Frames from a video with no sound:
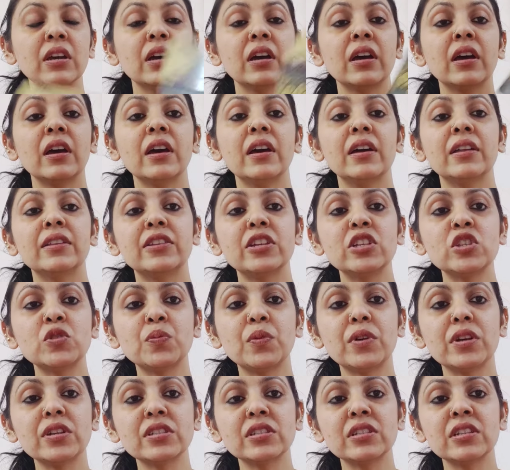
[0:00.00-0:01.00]
This
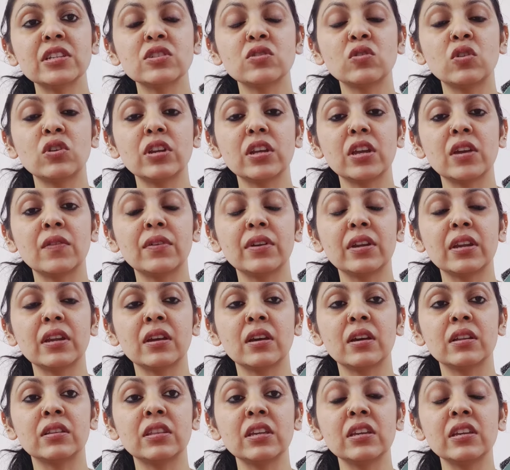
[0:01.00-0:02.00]
person is not even
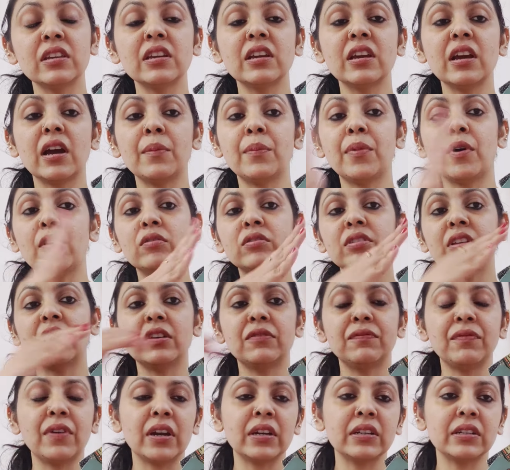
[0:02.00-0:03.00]
thinking about that
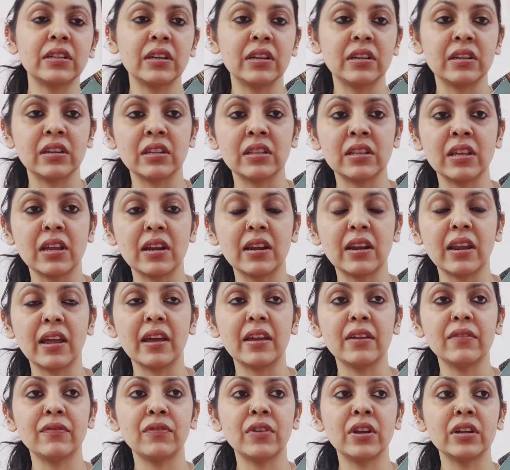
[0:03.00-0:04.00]
factor in their
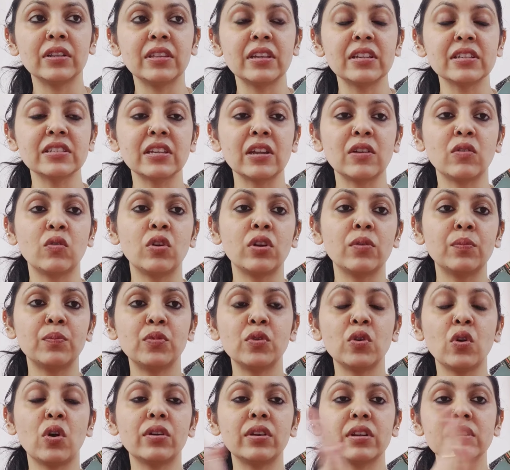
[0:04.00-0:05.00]
life where things are going
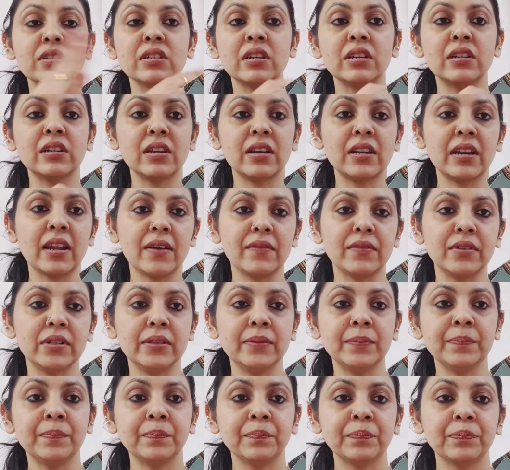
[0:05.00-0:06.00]
beyond a certain level
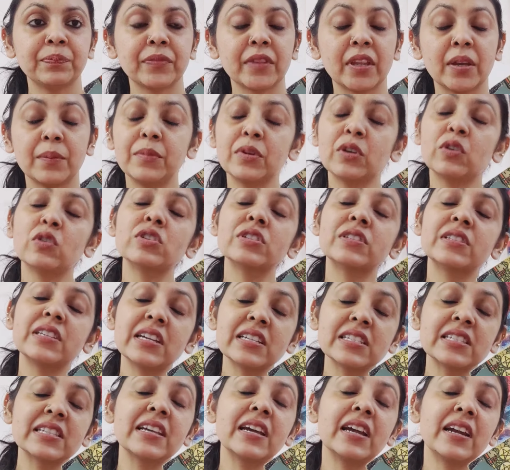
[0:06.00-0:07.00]
because they're
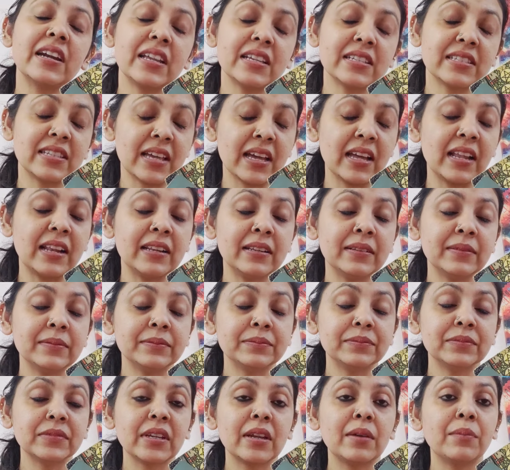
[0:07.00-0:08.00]
scared as hell.
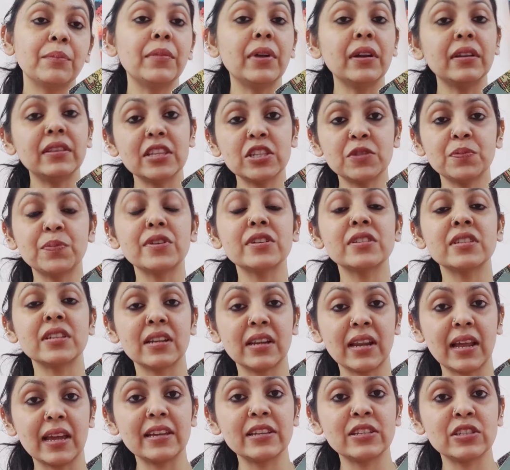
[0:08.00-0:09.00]
But this person
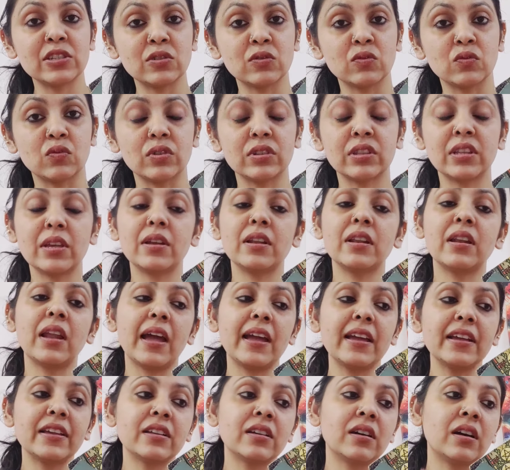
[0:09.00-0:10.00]
likes you. They
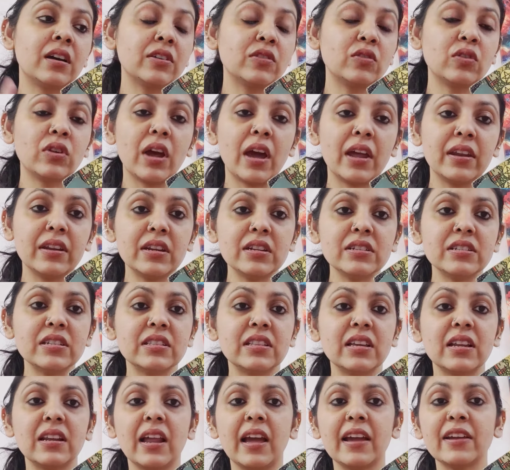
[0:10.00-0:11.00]
like your energy. They
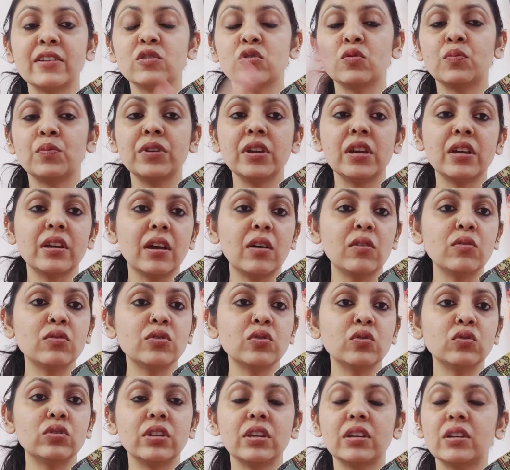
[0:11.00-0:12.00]
like to be around you.
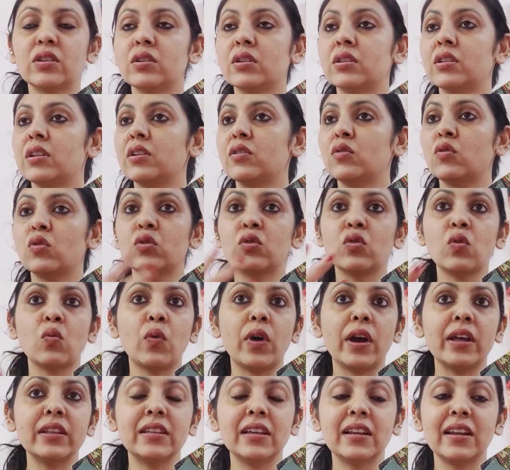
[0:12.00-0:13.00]
They don't know why
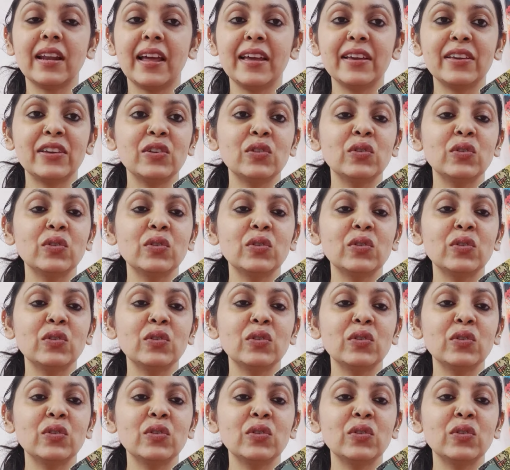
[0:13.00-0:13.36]
they like you.